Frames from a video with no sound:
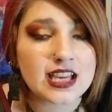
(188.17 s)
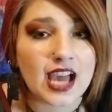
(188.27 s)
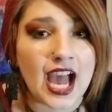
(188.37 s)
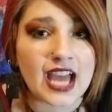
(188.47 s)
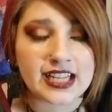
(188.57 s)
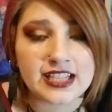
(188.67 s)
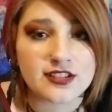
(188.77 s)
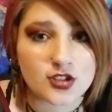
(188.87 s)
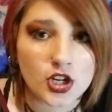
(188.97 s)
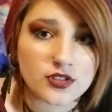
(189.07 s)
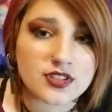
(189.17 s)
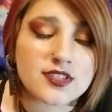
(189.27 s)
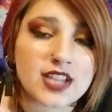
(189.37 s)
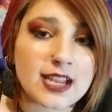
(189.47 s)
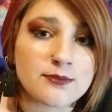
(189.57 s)
at his chosen
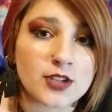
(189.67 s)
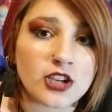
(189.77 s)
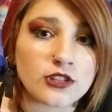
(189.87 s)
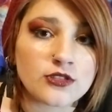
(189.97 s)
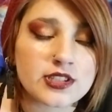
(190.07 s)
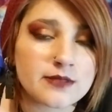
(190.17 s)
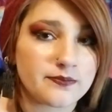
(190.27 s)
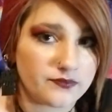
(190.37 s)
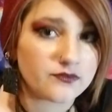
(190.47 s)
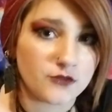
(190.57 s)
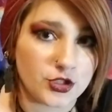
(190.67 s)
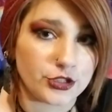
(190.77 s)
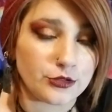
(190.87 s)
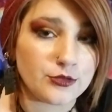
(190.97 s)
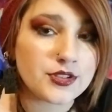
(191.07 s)
scapegoat,
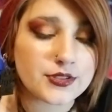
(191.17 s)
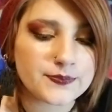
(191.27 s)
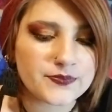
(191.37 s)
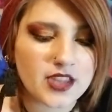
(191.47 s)
Jews,